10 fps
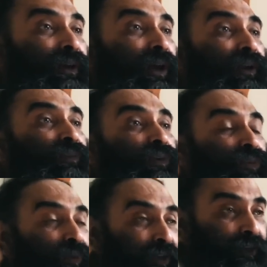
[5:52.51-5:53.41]
I want
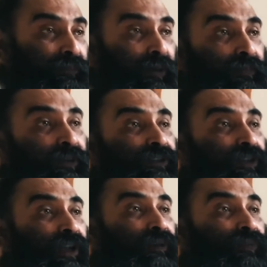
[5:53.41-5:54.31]
to release my
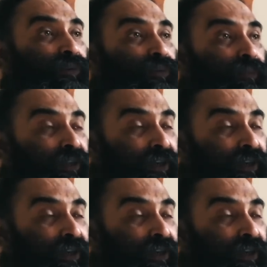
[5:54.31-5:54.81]
pressure. I want to be